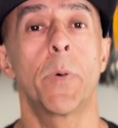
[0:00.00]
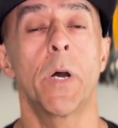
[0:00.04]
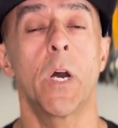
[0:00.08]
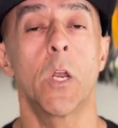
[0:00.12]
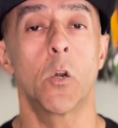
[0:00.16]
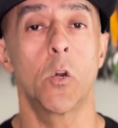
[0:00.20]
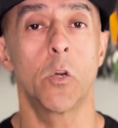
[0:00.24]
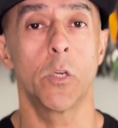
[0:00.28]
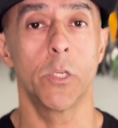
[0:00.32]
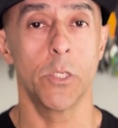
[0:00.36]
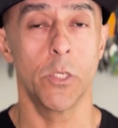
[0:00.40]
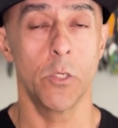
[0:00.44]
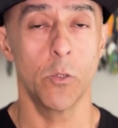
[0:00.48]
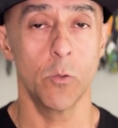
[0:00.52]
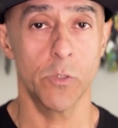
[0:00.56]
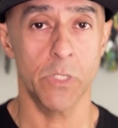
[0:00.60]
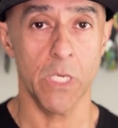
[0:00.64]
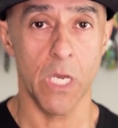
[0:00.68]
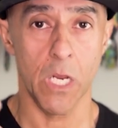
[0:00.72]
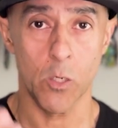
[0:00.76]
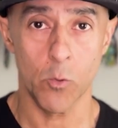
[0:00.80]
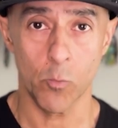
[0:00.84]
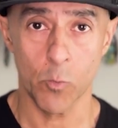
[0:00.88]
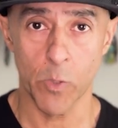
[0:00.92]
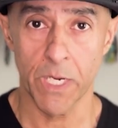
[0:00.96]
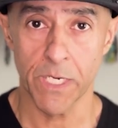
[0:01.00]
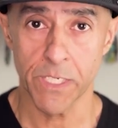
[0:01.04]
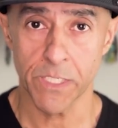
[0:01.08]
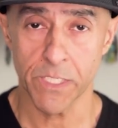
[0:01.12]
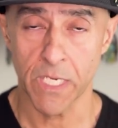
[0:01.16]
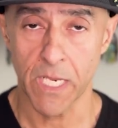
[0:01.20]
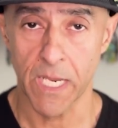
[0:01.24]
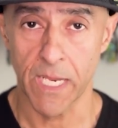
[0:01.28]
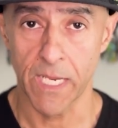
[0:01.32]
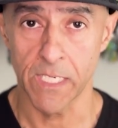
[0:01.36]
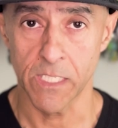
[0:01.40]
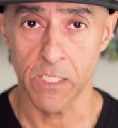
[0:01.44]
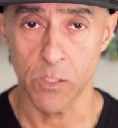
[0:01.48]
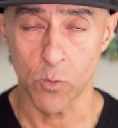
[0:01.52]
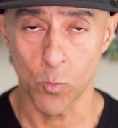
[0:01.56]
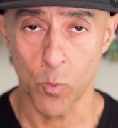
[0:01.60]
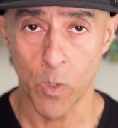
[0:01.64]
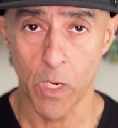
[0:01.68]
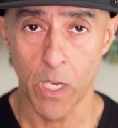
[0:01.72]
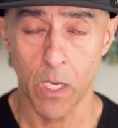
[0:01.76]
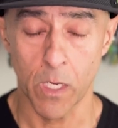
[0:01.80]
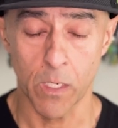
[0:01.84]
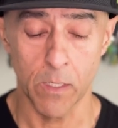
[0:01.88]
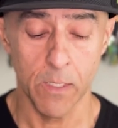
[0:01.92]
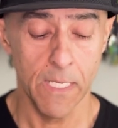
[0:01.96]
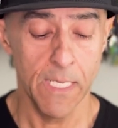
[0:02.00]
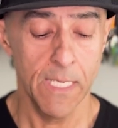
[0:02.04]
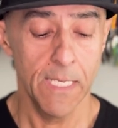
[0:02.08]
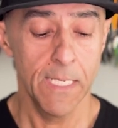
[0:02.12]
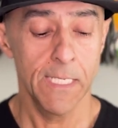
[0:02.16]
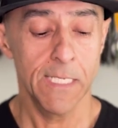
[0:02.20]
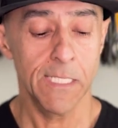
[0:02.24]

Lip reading: but use on race day as well.